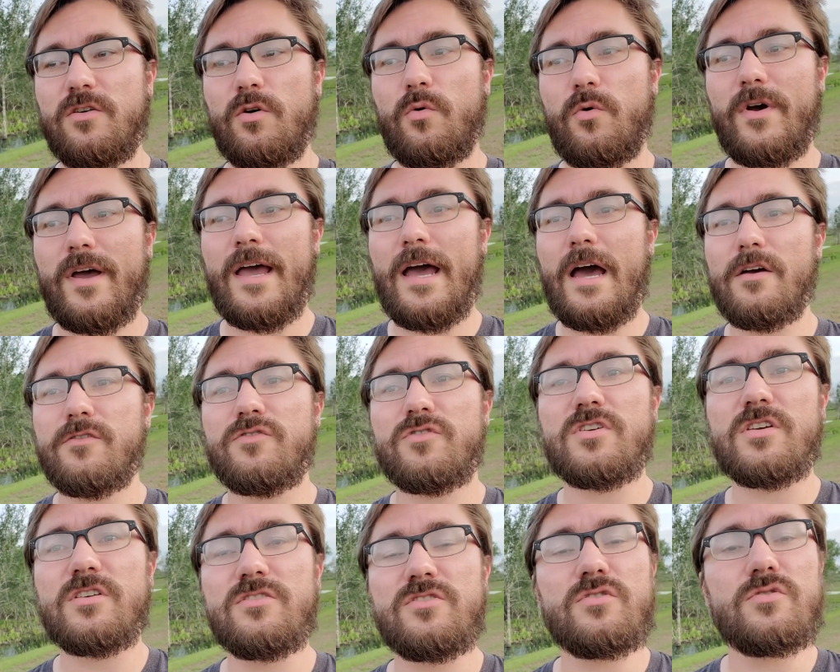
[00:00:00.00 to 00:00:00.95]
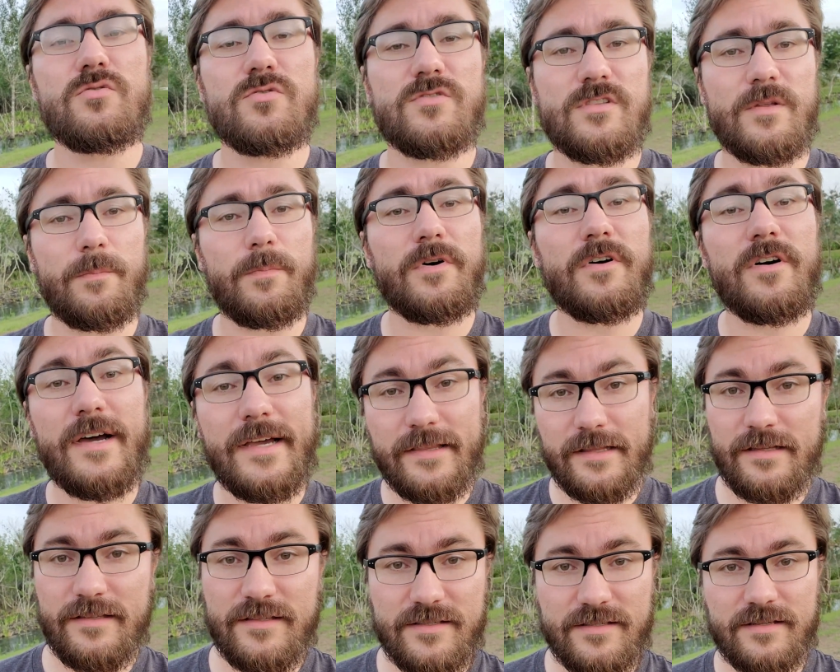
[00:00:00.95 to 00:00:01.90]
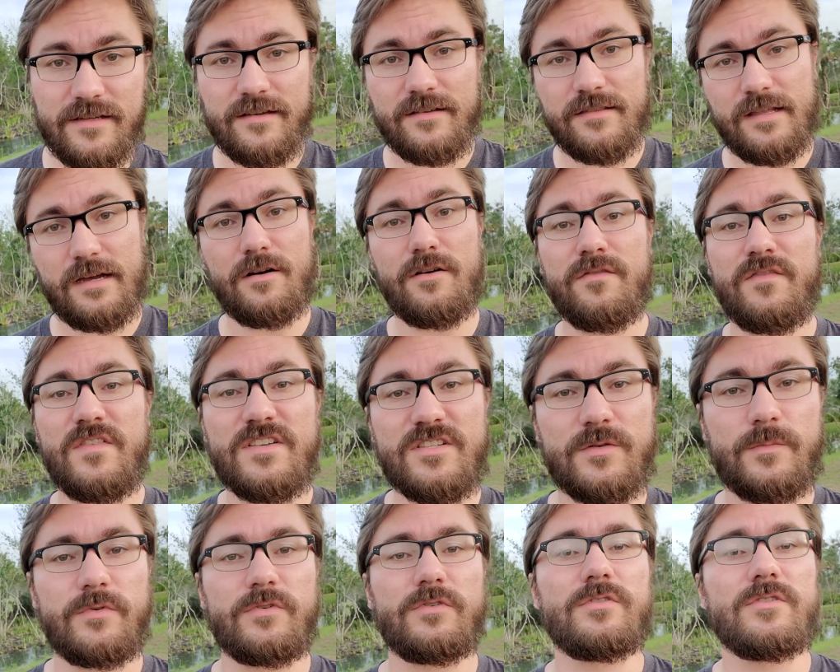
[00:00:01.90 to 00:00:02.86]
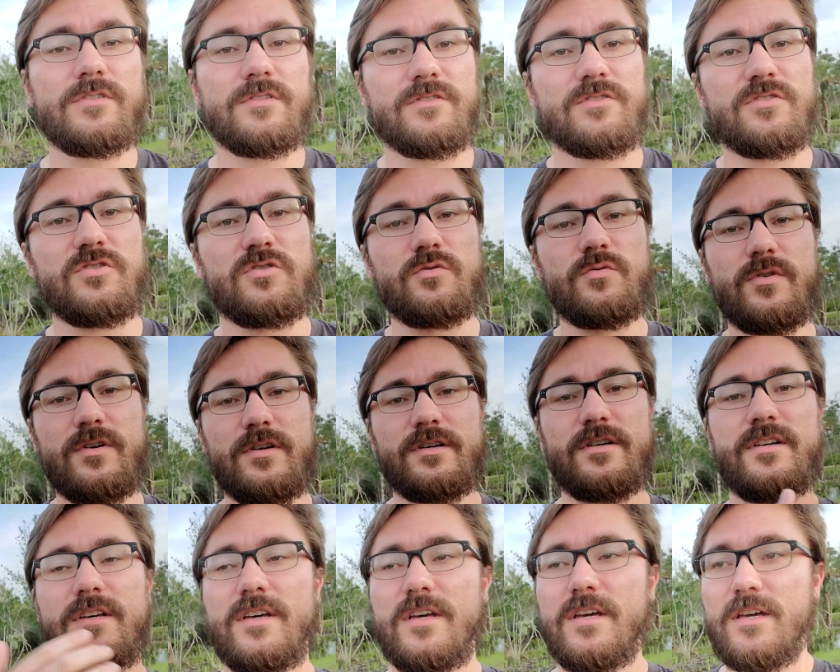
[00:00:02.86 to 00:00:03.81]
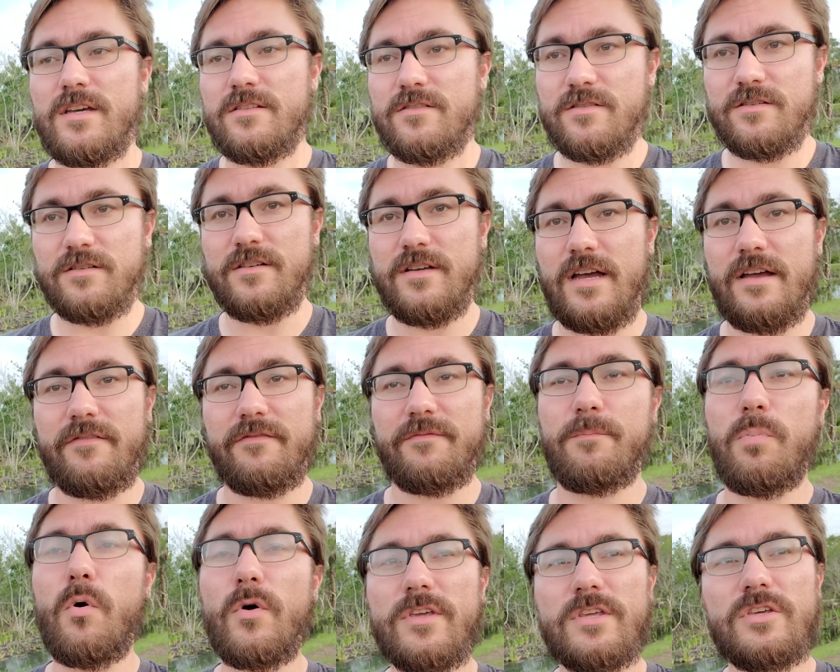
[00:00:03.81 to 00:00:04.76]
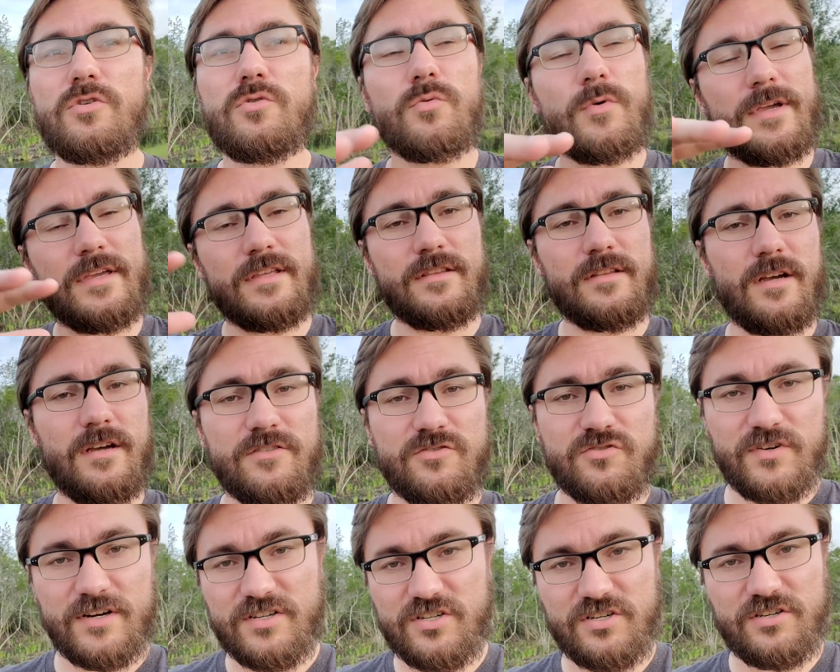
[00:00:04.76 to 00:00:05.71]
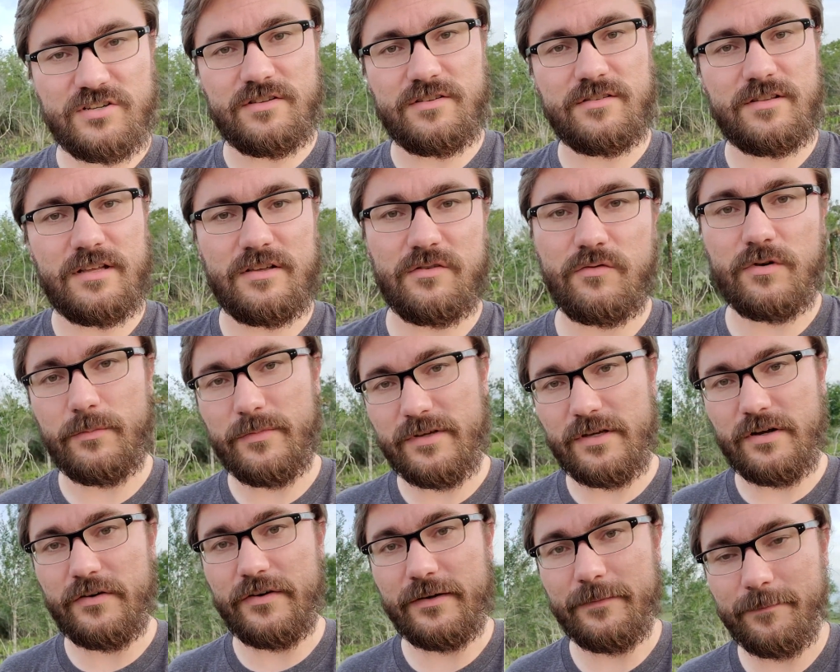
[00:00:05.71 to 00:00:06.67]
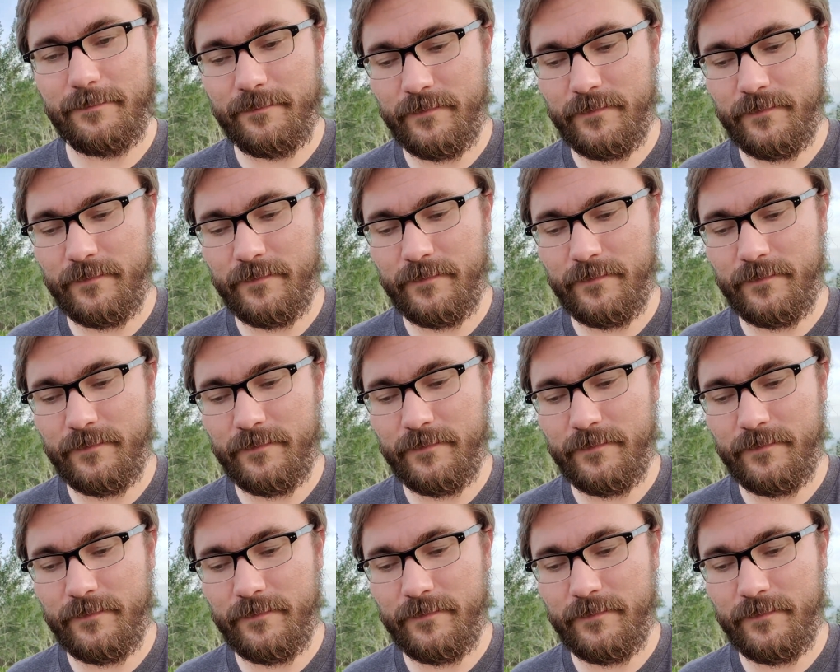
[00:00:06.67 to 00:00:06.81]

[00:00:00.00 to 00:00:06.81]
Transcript: how you can use the planets that are visible to kind of point you in a direction that you want to be going.